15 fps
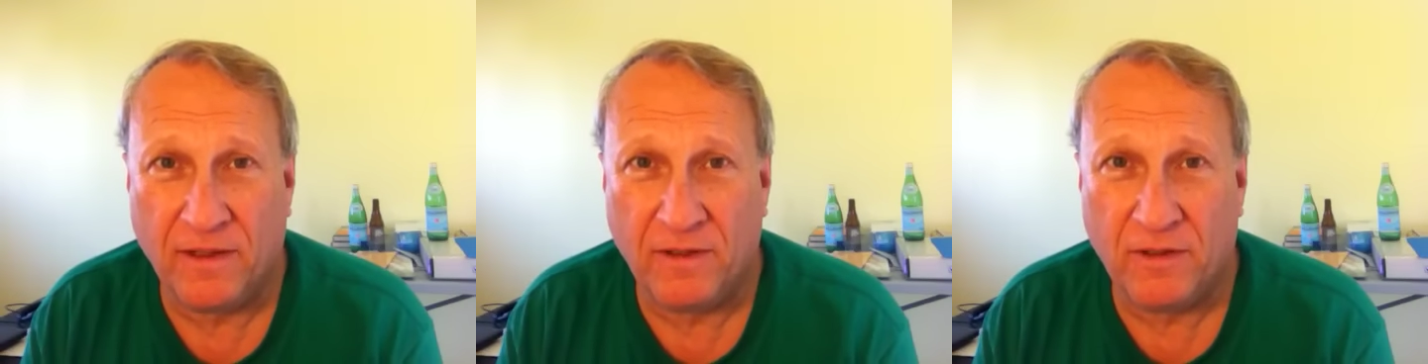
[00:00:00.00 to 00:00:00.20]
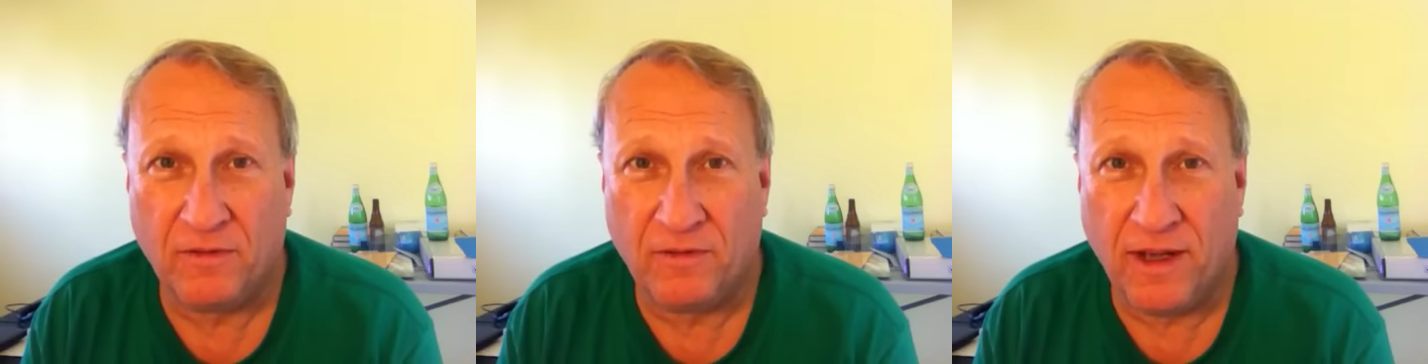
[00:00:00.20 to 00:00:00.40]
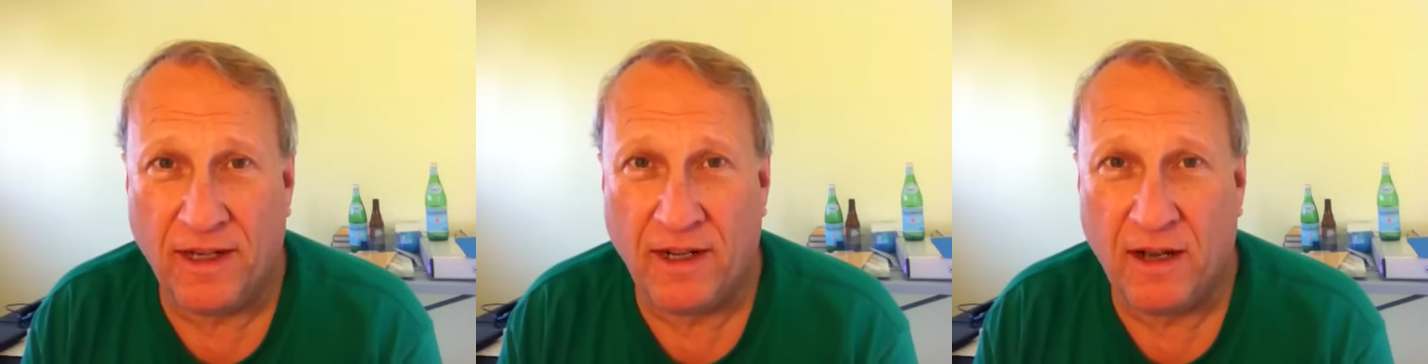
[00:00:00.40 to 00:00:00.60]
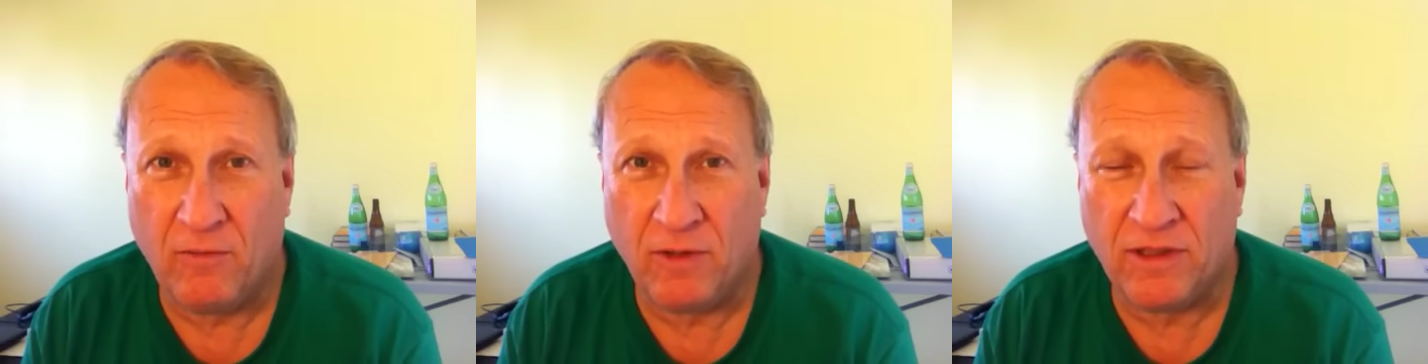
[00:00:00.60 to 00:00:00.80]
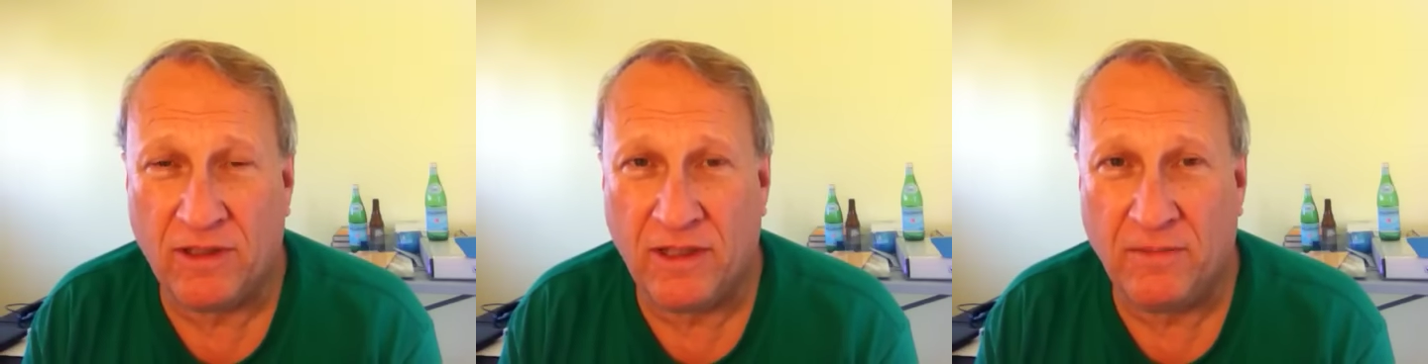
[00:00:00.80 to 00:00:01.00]
you'll find
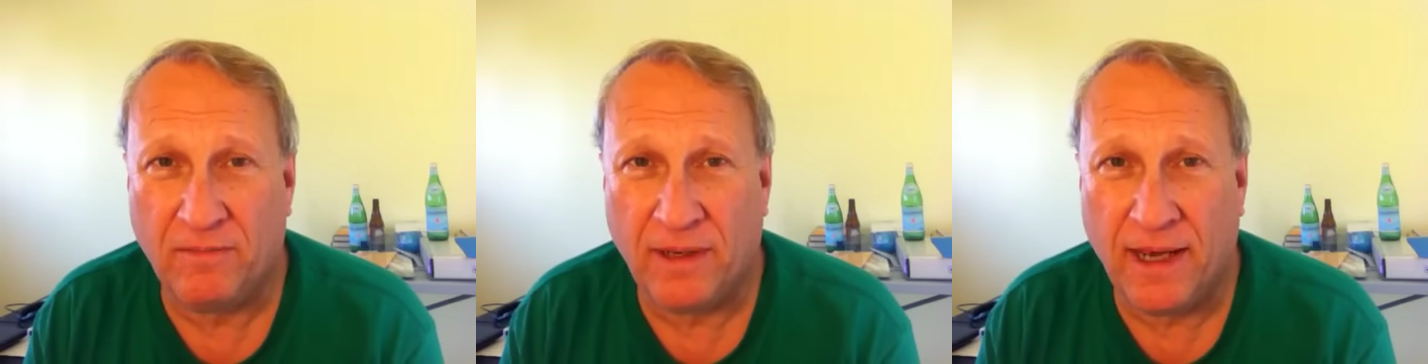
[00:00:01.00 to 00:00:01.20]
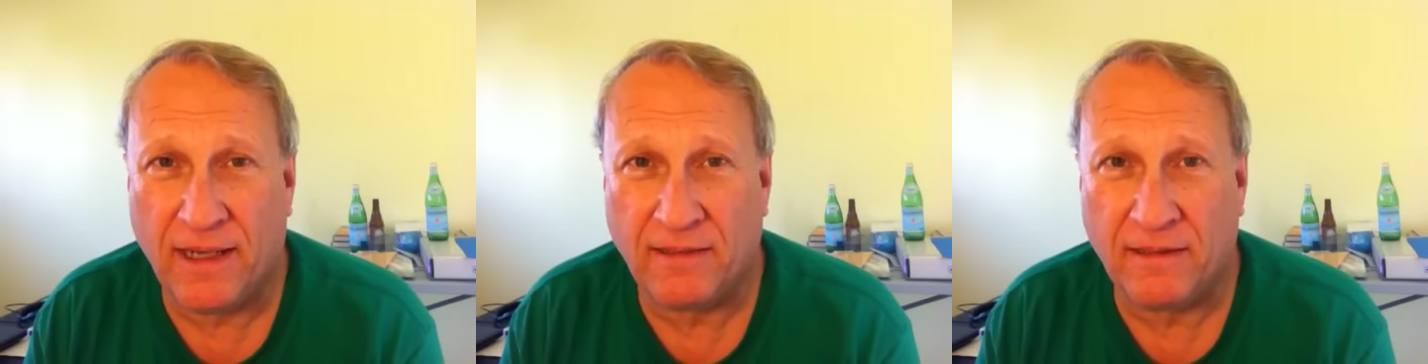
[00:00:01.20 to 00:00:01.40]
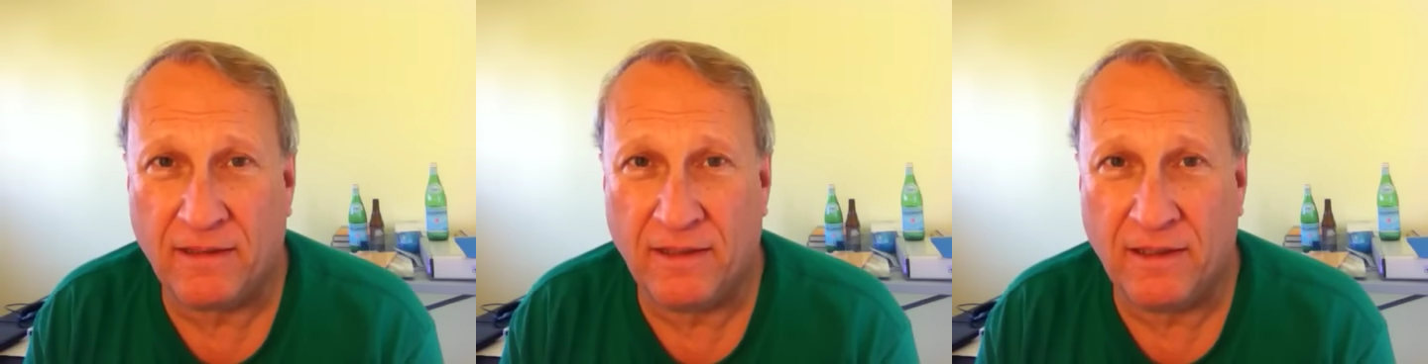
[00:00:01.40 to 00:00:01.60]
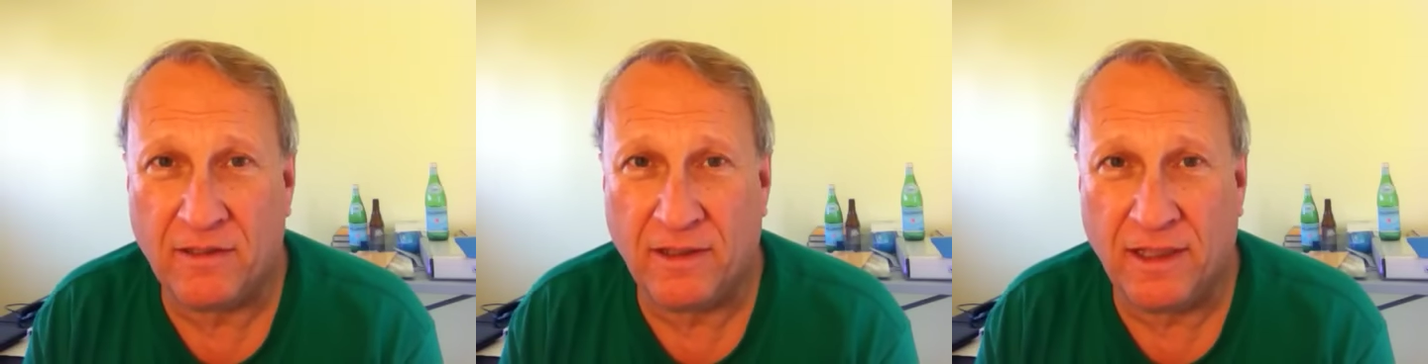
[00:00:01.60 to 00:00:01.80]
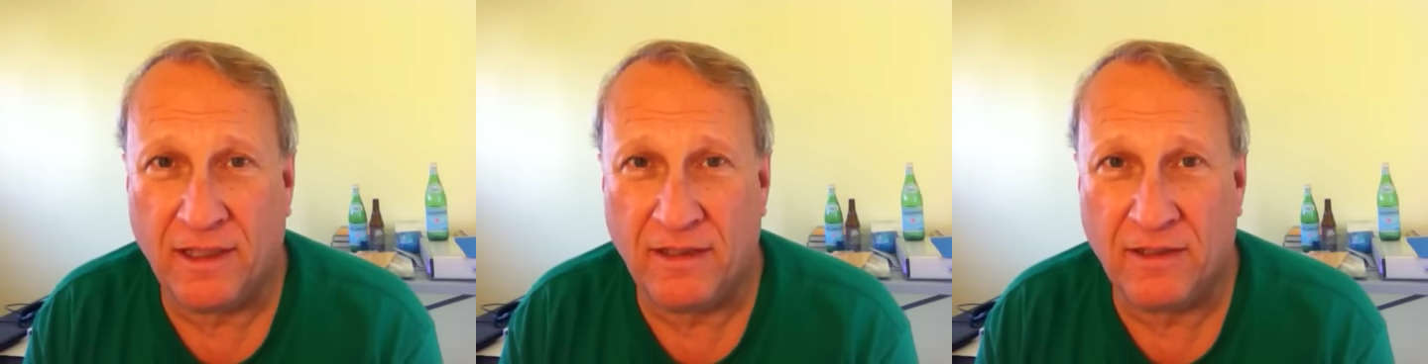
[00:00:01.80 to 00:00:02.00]
out what the impact of
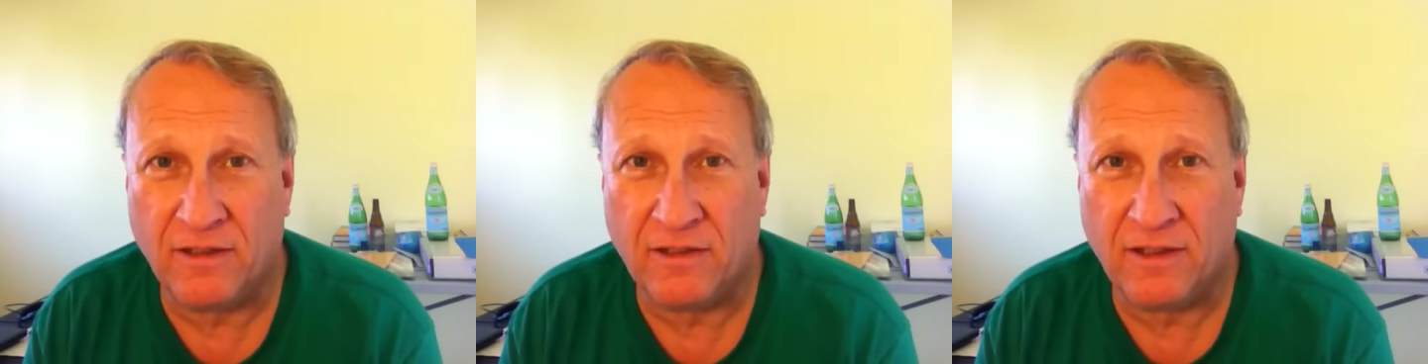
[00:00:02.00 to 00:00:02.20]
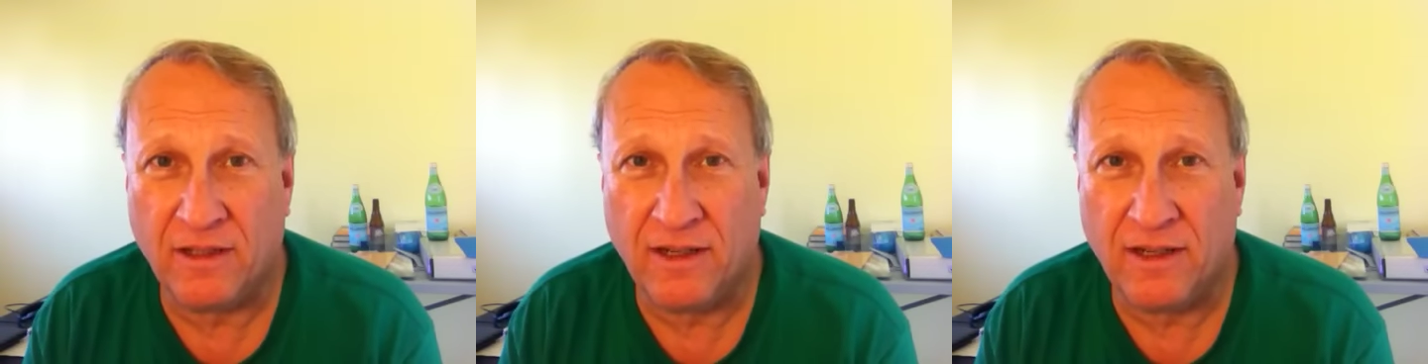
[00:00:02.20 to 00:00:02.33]
this is